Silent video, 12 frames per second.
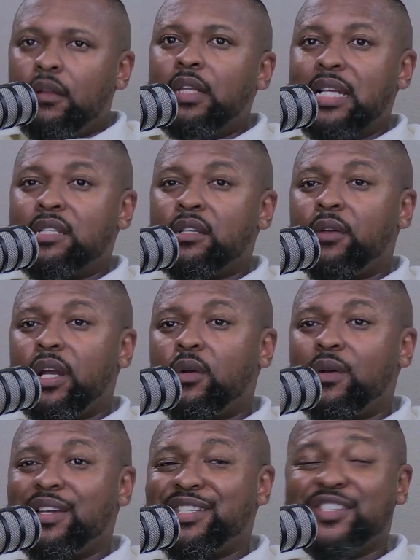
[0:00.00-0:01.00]
That's a great
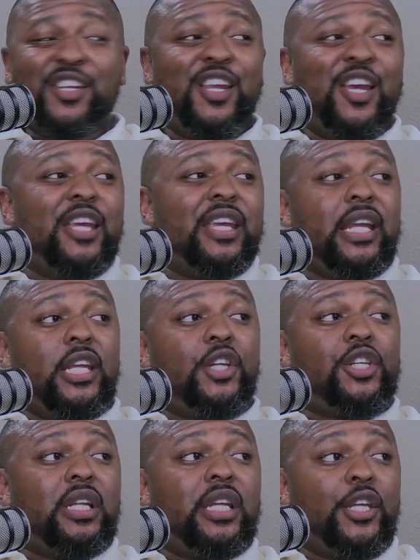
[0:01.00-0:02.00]
question.
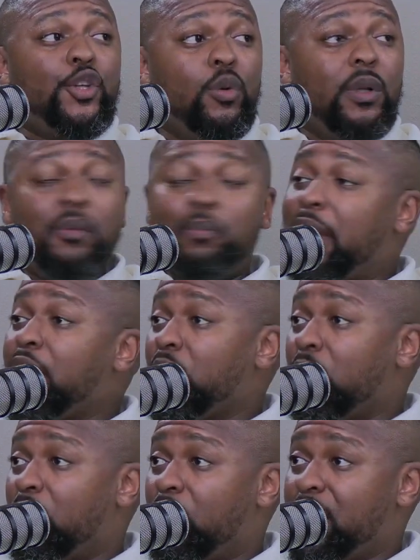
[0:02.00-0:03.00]
Initially, you will pay your
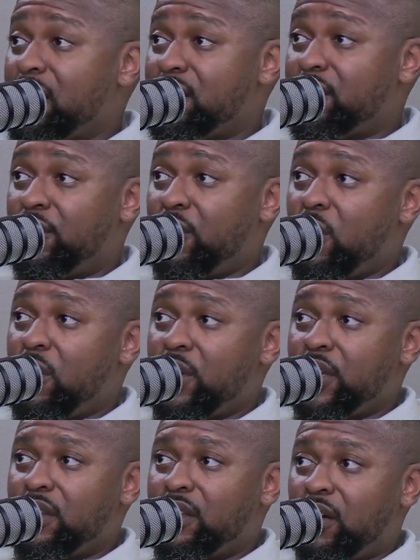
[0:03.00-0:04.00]
lawyers for
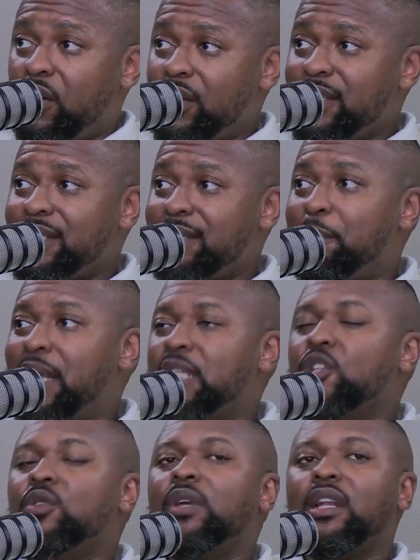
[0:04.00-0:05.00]
the costs, but
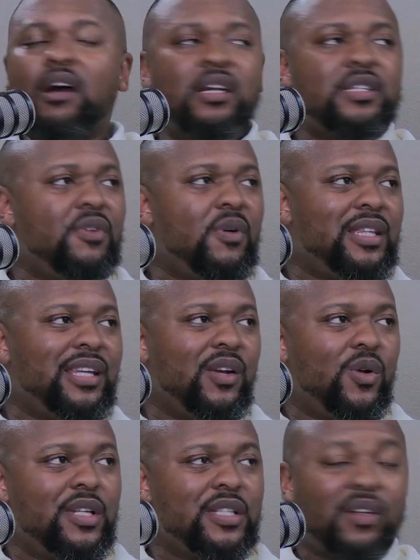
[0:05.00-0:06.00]
you can ask for what they
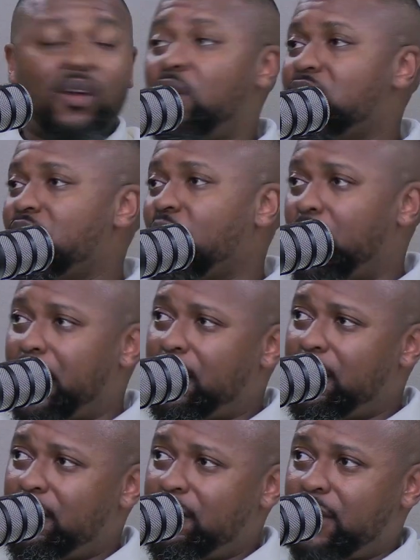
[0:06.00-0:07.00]
call is a cost order,
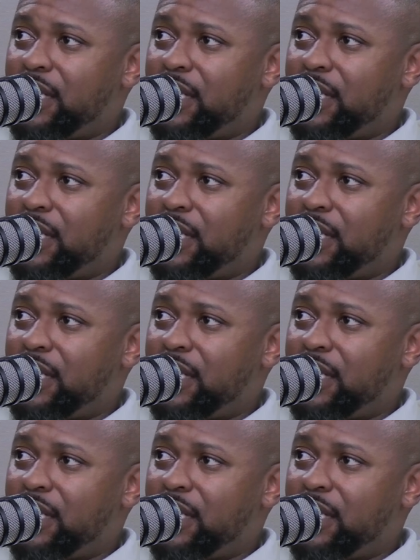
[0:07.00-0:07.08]
right?